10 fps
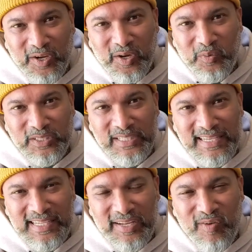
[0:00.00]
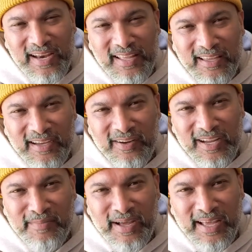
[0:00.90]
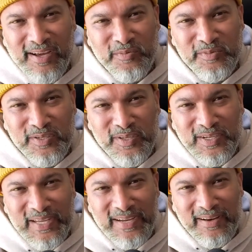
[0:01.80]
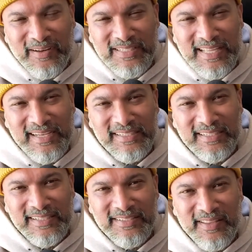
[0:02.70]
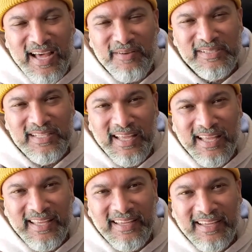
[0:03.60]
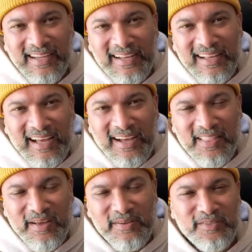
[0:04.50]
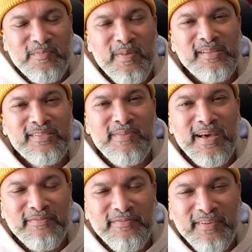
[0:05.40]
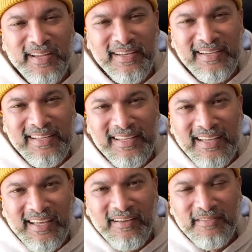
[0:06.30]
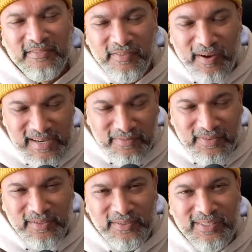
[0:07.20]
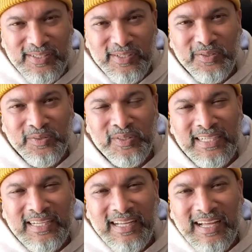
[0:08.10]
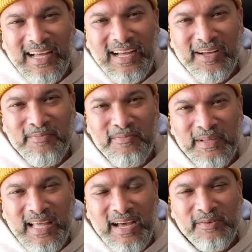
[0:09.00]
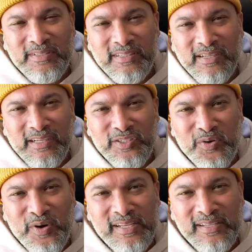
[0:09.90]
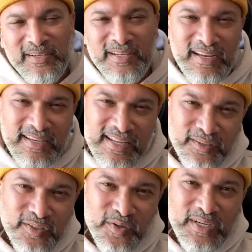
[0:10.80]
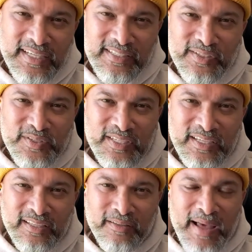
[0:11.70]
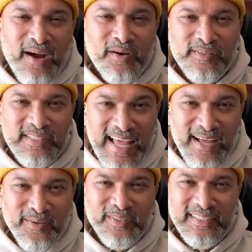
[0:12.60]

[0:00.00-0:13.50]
which I did right here in my home studio here in Los Angeles. So that was that was a tremendous amount of fun. It was very difficult to do, but that was a joy to learn how to tell stories using the power of sound.